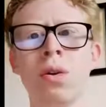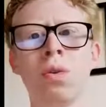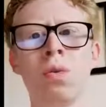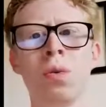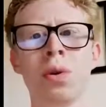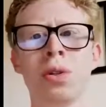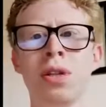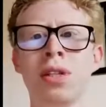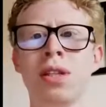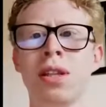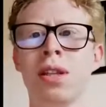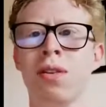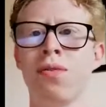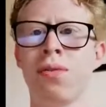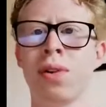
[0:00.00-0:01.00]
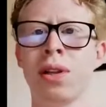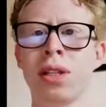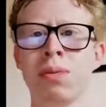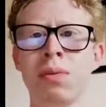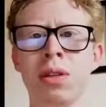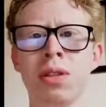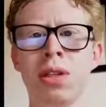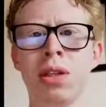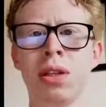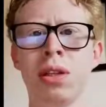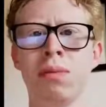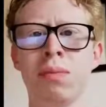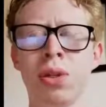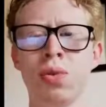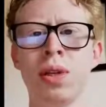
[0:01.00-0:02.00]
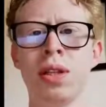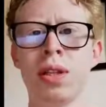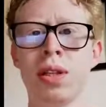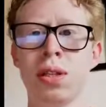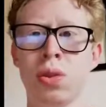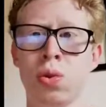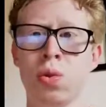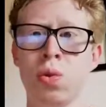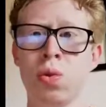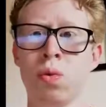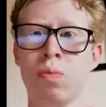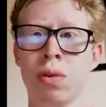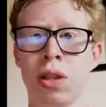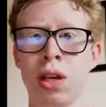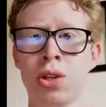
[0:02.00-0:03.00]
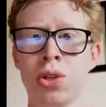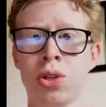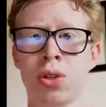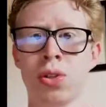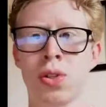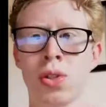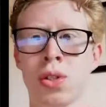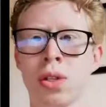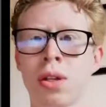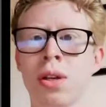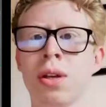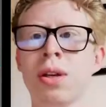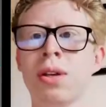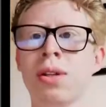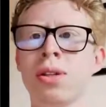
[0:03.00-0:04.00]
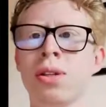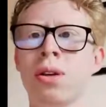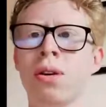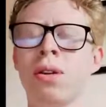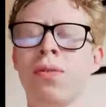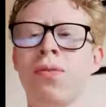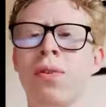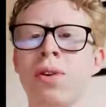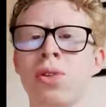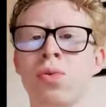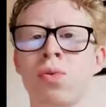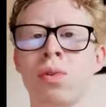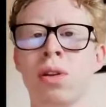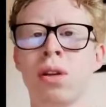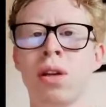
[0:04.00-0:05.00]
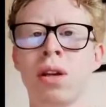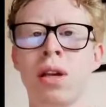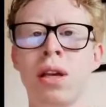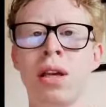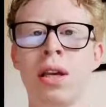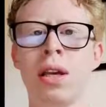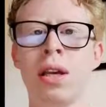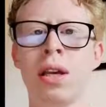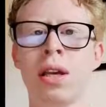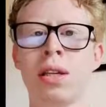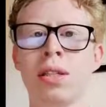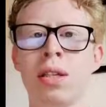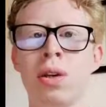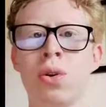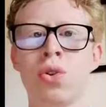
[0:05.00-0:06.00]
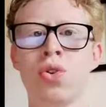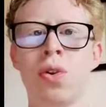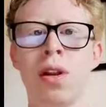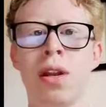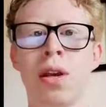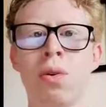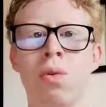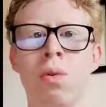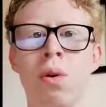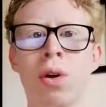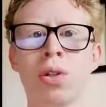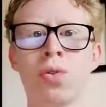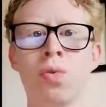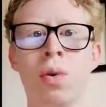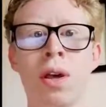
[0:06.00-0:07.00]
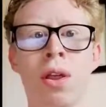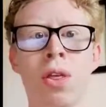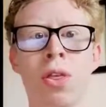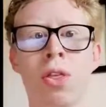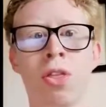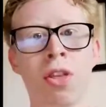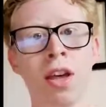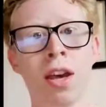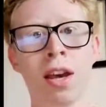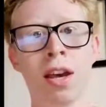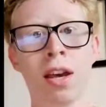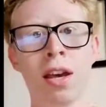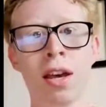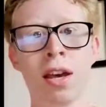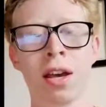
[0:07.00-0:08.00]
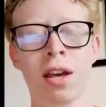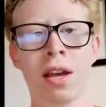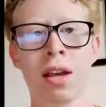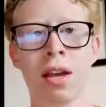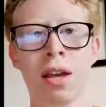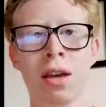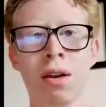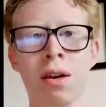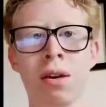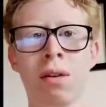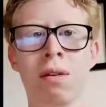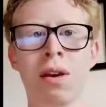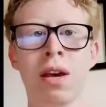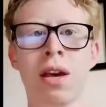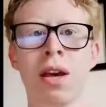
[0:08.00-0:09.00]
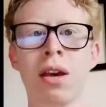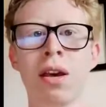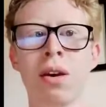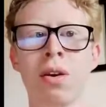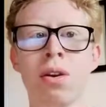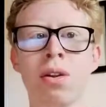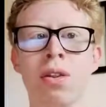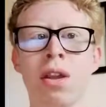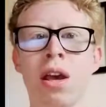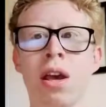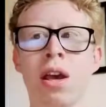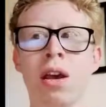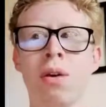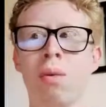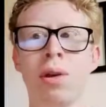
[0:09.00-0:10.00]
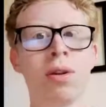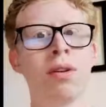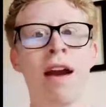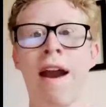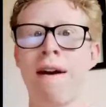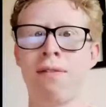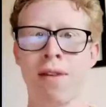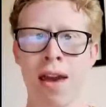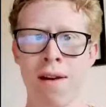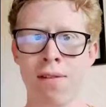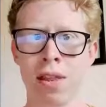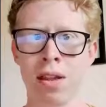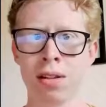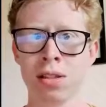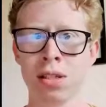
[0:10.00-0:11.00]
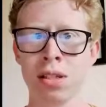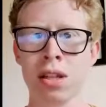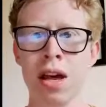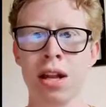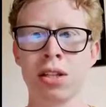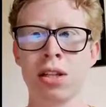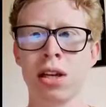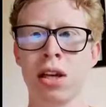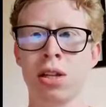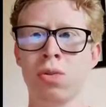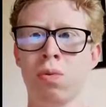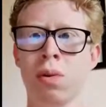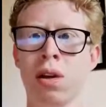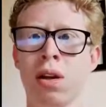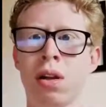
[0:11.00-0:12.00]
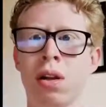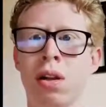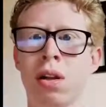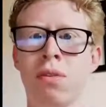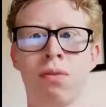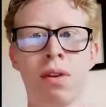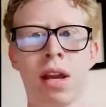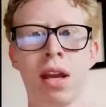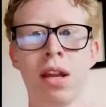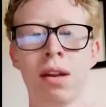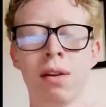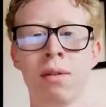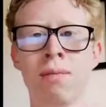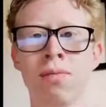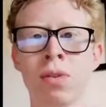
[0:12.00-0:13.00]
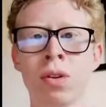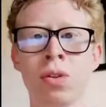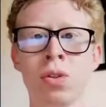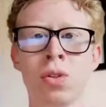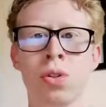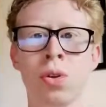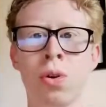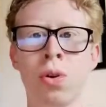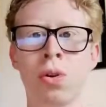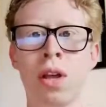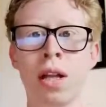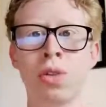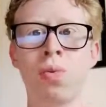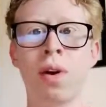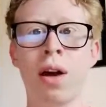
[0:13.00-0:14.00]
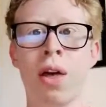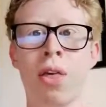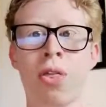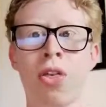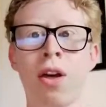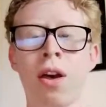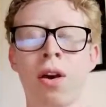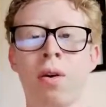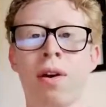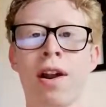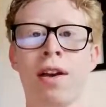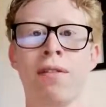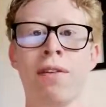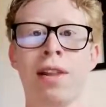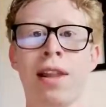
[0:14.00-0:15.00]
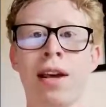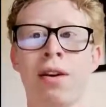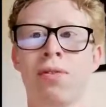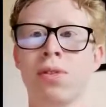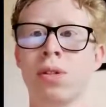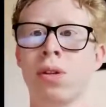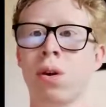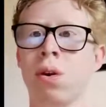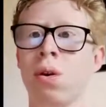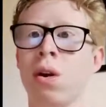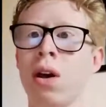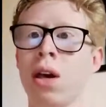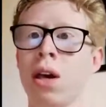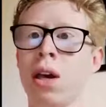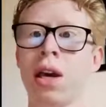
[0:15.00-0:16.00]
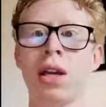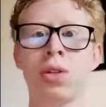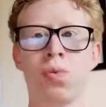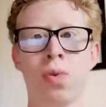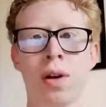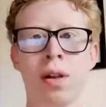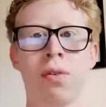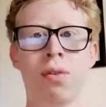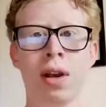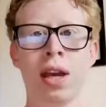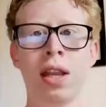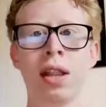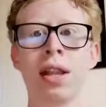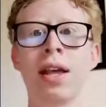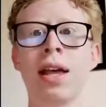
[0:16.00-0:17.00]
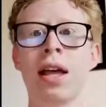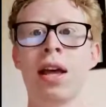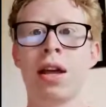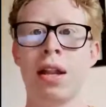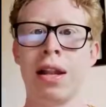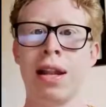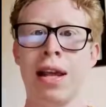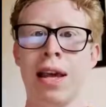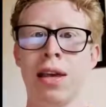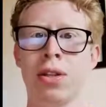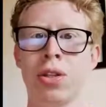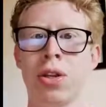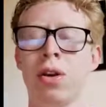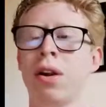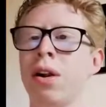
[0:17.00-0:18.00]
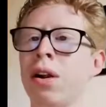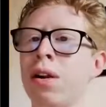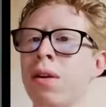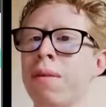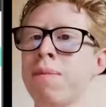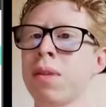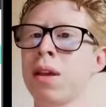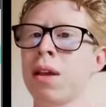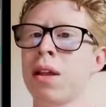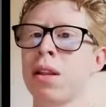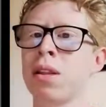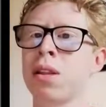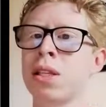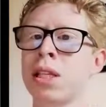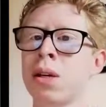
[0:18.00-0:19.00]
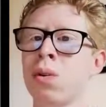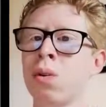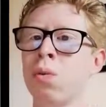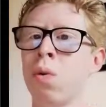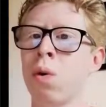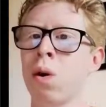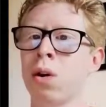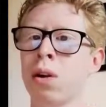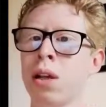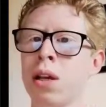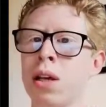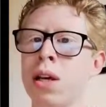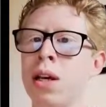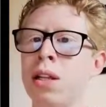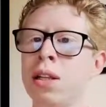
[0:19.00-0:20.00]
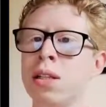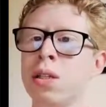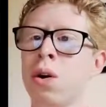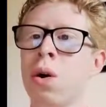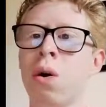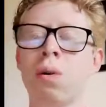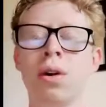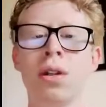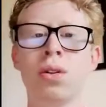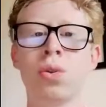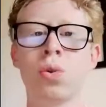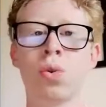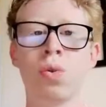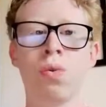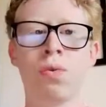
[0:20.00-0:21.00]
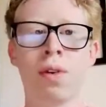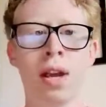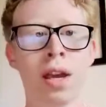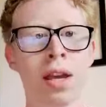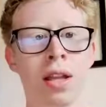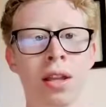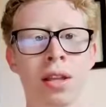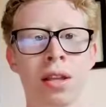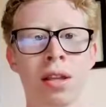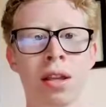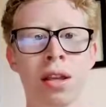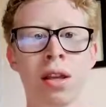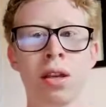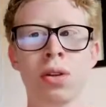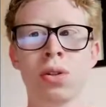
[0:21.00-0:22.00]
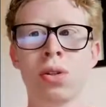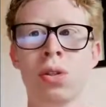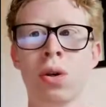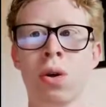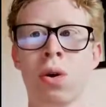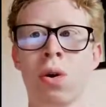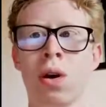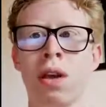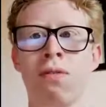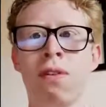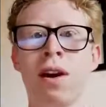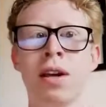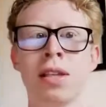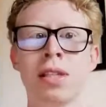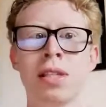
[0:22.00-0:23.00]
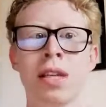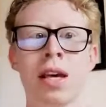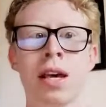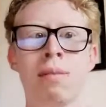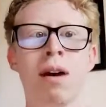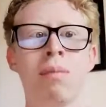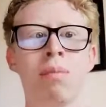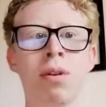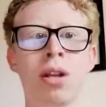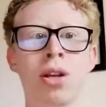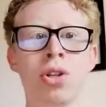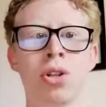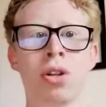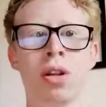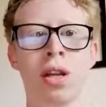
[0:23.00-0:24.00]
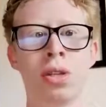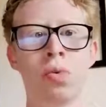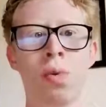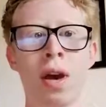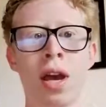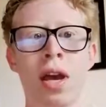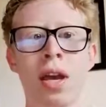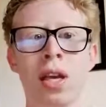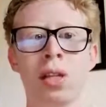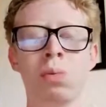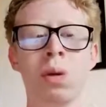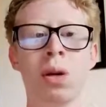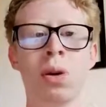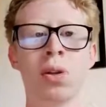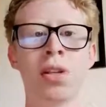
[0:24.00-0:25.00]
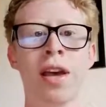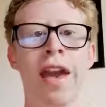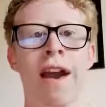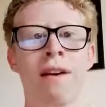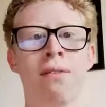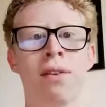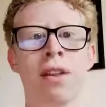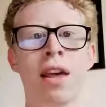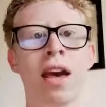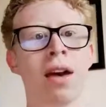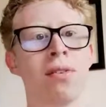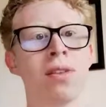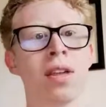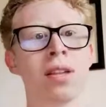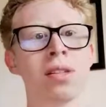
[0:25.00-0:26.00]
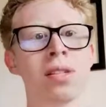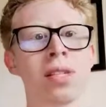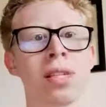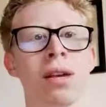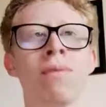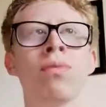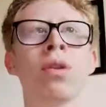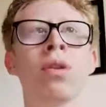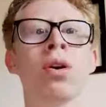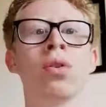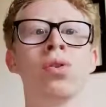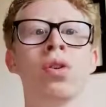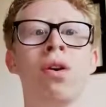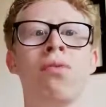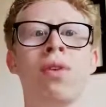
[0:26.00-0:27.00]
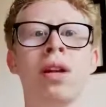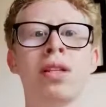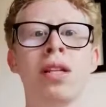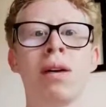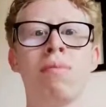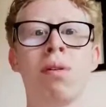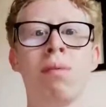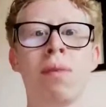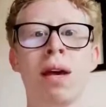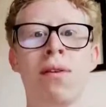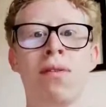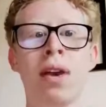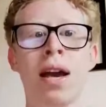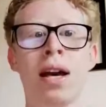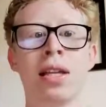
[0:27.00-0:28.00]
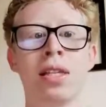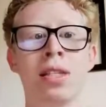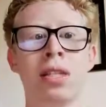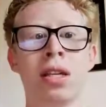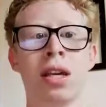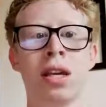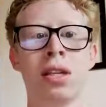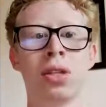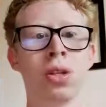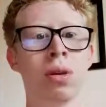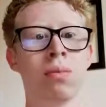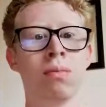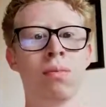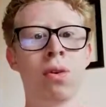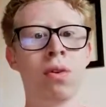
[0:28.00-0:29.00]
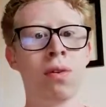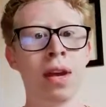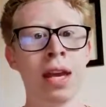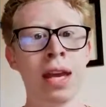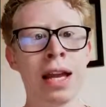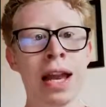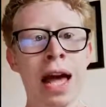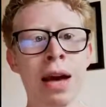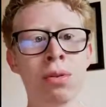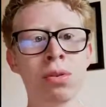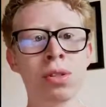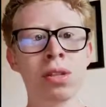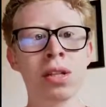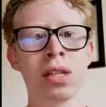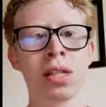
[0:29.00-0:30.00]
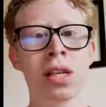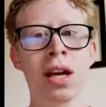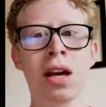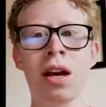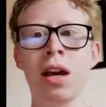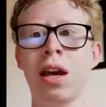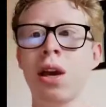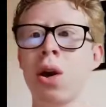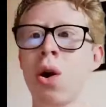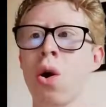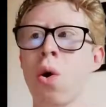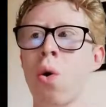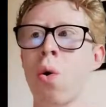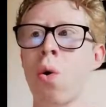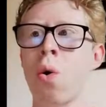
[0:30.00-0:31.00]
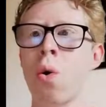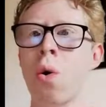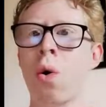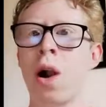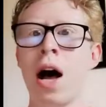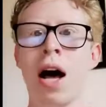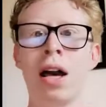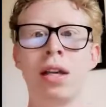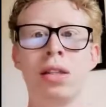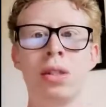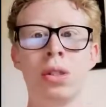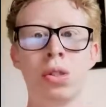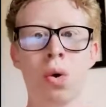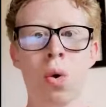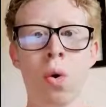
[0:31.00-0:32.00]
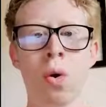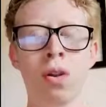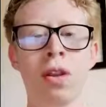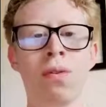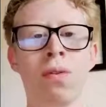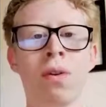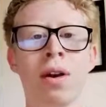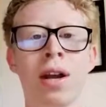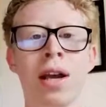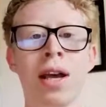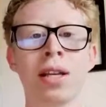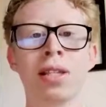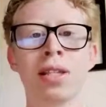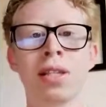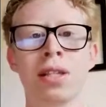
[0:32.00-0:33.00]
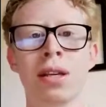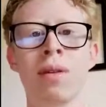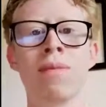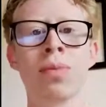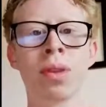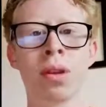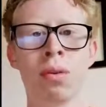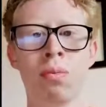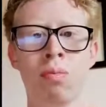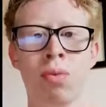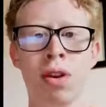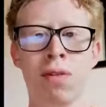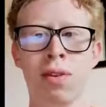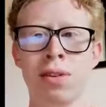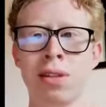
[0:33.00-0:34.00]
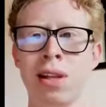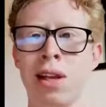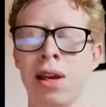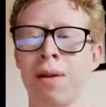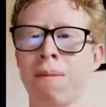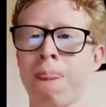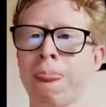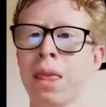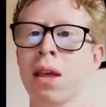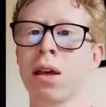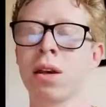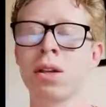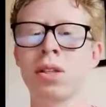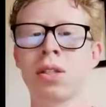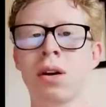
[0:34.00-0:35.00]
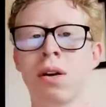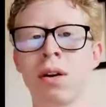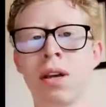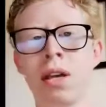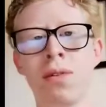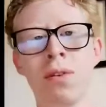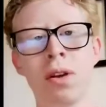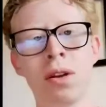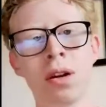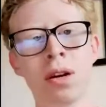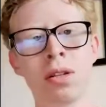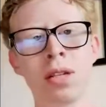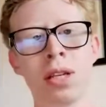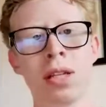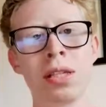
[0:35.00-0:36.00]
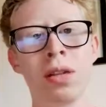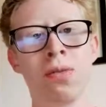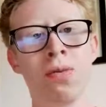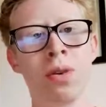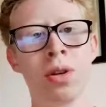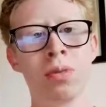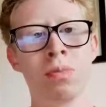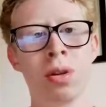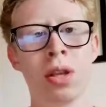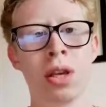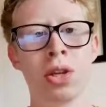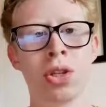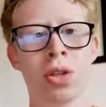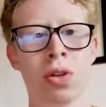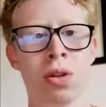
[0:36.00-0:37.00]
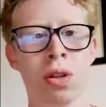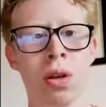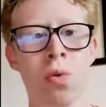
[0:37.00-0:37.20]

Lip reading: What is the difference between these two predictions? So the first one is usually what we think. Okay, then we don't have evidence that it will rain, so that's what I think or I believe, so it will rain later. The second one, it is going to rain. So if I say my prediction this way is because I have any evidence. So for example, maybe I see some gray clouds in the sky, or I saw the forecast previously. So if you notice, the first prediction,